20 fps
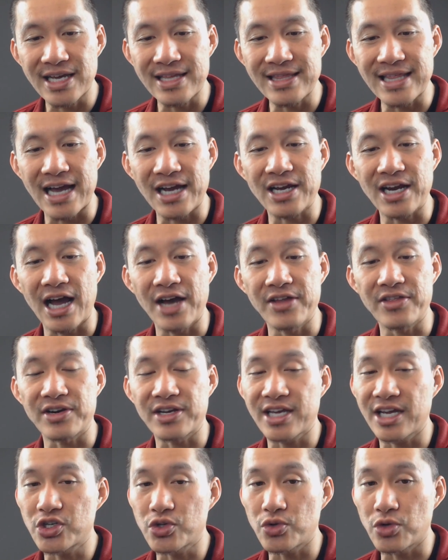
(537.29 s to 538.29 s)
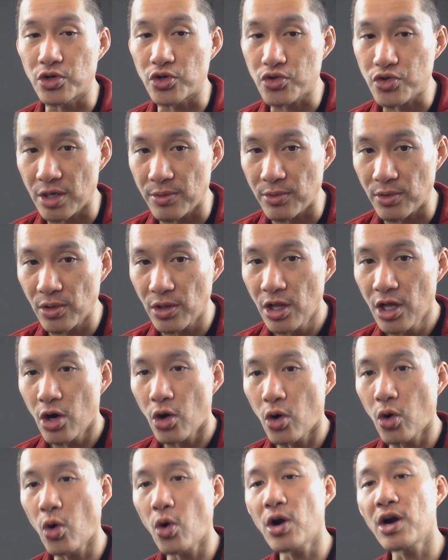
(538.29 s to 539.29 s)
and that could either get you in trouble
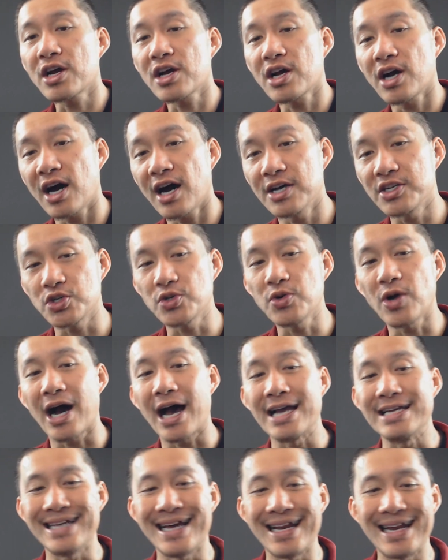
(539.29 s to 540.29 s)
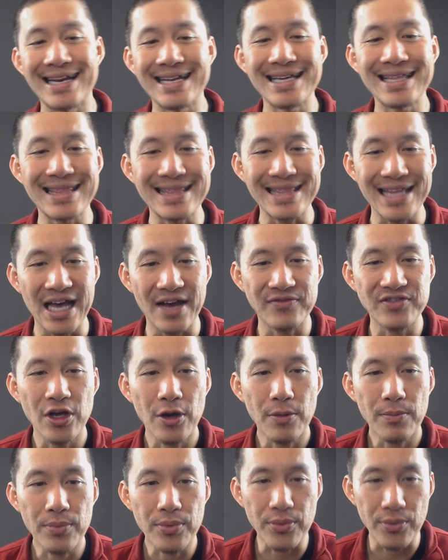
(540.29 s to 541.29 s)
or cause you identity theft
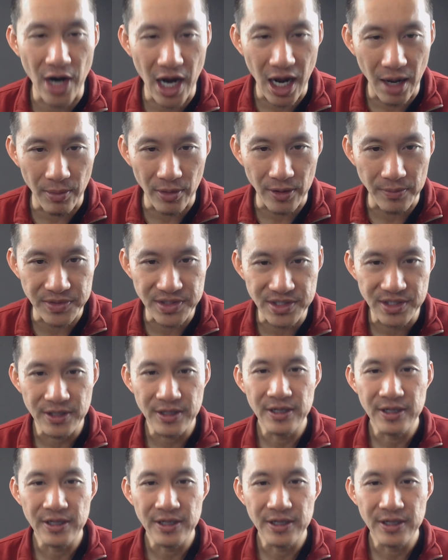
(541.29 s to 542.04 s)
problems.